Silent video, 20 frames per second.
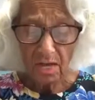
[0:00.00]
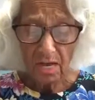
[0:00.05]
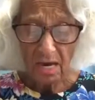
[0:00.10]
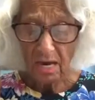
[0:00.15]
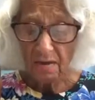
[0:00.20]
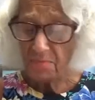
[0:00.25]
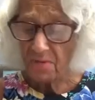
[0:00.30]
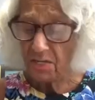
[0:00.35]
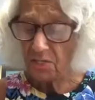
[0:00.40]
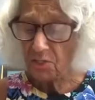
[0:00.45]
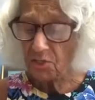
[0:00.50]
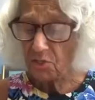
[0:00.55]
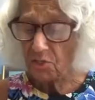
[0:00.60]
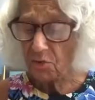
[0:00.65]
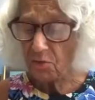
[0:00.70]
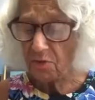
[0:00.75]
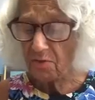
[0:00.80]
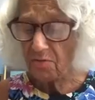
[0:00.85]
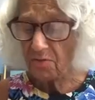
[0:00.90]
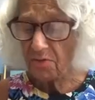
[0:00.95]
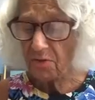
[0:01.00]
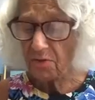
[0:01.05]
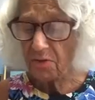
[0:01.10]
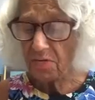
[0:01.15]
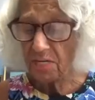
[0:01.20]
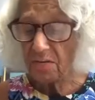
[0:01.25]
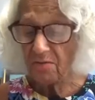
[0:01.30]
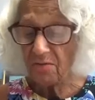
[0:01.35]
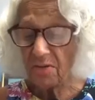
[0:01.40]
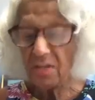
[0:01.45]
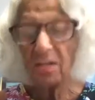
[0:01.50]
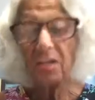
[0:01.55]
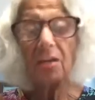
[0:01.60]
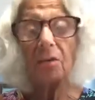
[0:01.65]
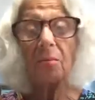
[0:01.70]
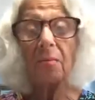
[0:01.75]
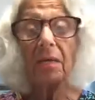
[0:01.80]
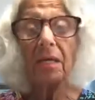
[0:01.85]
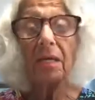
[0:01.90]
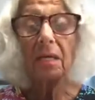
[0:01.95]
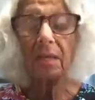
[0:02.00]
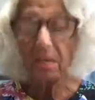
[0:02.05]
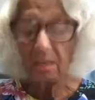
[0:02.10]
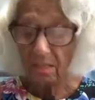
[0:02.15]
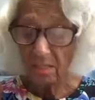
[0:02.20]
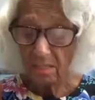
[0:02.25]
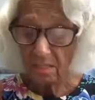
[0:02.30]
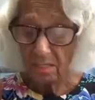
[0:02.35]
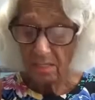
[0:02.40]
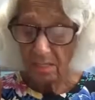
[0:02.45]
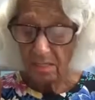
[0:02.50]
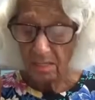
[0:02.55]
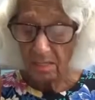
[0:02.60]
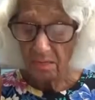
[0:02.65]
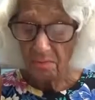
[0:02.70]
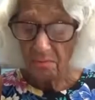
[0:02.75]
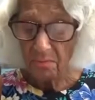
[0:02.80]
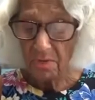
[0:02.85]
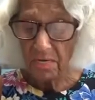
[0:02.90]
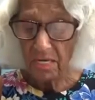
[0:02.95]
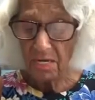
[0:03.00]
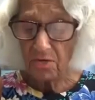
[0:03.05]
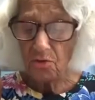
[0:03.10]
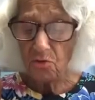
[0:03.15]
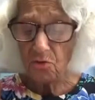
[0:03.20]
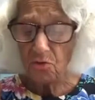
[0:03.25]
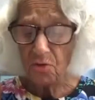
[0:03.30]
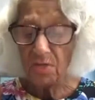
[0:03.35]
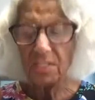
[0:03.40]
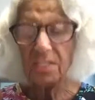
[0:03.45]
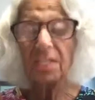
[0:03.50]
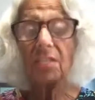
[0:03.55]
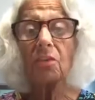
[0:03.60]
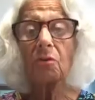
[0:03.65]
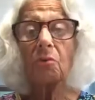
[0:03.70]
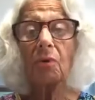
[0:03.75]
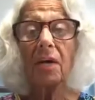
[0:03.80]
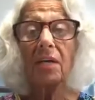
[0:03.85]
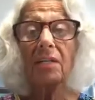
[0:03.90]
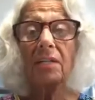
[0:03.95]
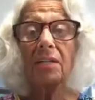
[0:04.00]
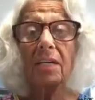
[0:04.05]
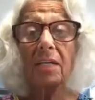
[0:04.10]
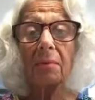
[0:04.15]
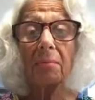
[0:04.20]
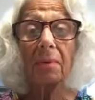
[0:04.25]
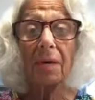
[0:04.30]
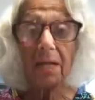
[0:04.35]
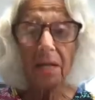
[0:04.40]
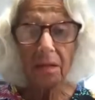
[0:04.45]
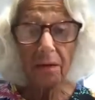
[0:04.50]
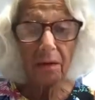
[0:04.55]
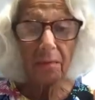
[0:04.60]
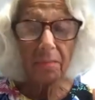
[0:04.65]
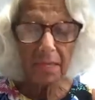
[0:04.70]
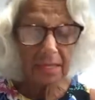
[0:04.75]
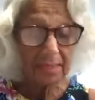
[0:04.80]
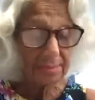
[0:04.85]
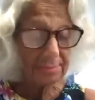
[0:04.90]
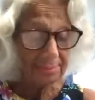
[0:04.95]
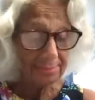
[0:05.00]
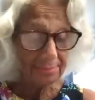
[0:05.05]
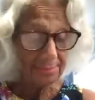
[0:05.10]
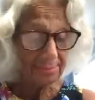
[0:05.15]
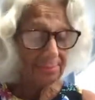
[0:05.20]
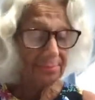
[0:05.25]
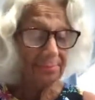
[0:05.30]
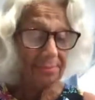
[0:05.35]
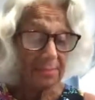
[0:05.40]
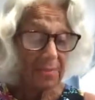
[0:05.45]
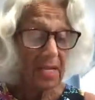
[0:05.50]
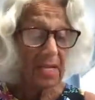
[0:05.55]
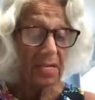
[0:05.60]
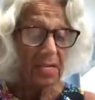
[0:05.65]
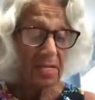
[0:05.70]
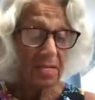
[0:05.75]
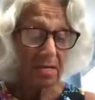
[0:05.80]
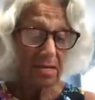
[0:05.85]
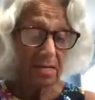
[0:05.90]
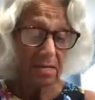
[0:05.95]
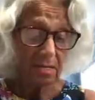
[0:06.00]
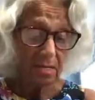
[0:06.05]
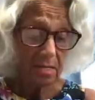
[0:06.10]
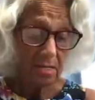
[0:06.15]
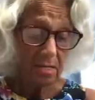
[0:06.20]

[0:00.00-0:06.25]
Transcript: I'm not sure if he could even hear me, but I knew I did the right thing by coming. He did.